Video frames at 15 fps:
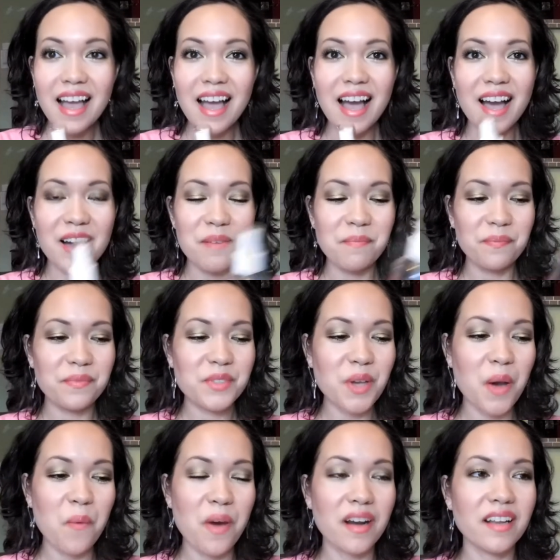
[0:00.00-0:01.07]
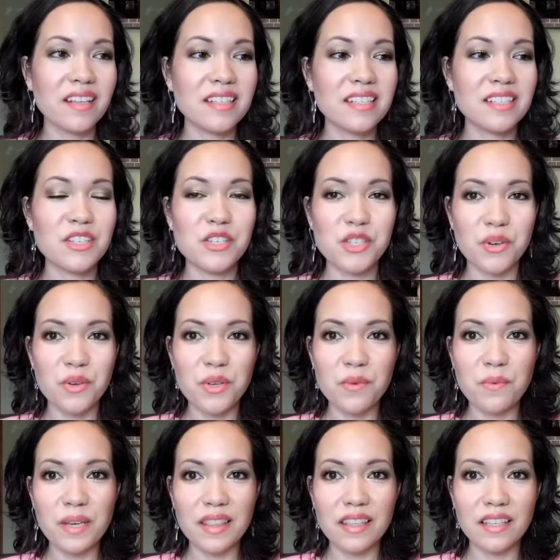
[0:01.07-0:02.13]
Um, so I wanted to show you
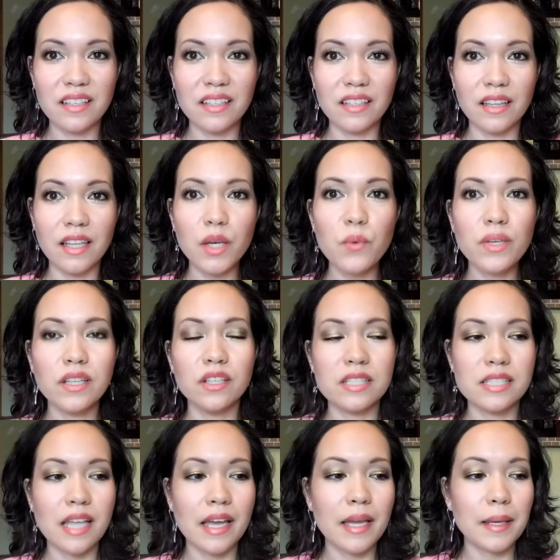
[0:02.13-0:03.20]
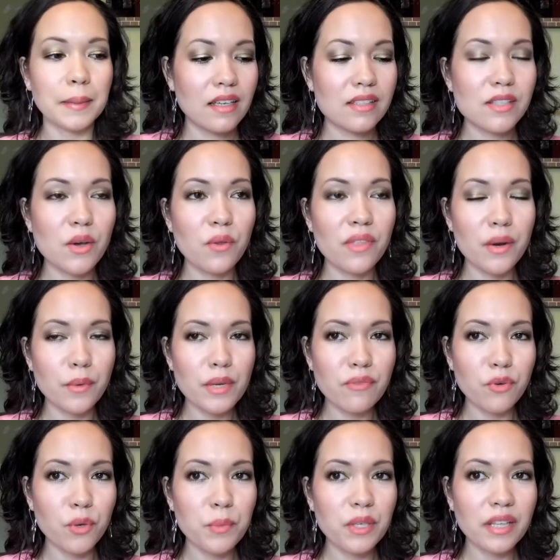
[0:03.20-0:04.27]
what the little liquid looks like. So they're
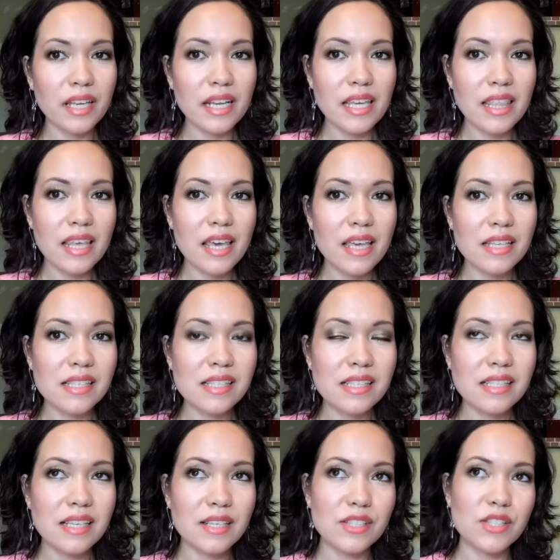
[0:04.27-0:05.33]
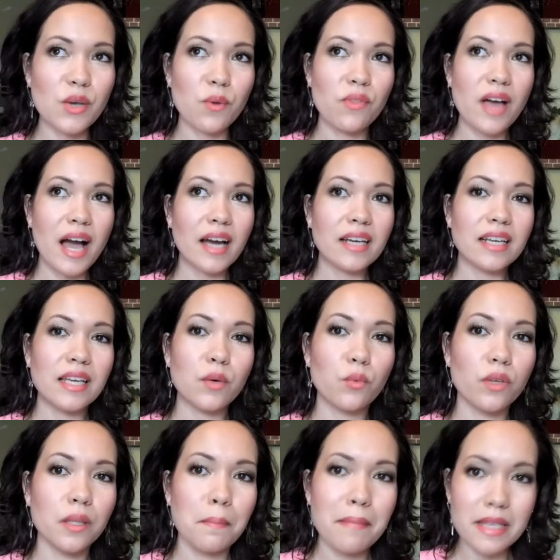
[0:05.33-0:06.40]
reformulating this so that it
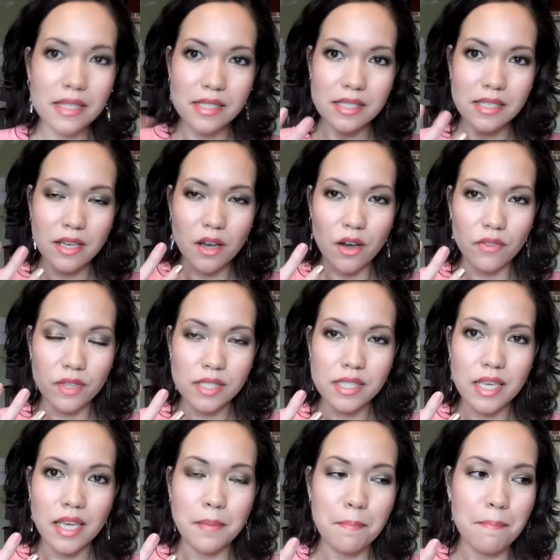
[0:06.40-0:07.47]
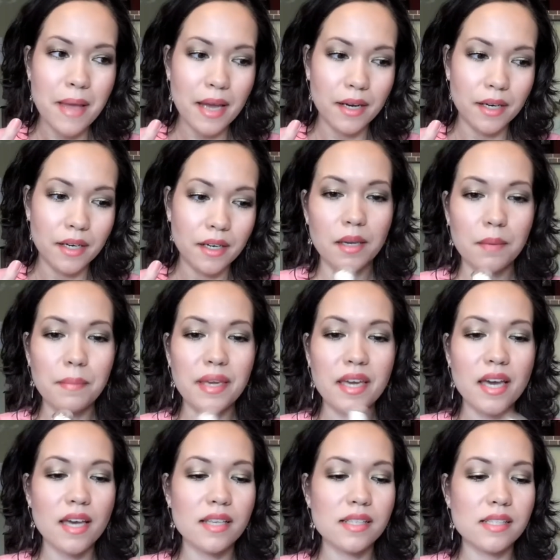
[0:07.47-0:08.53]
will mist on the skin better
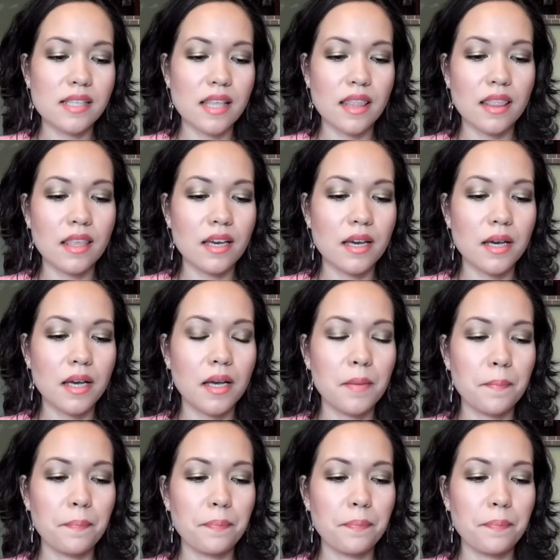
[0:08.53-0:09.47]
because the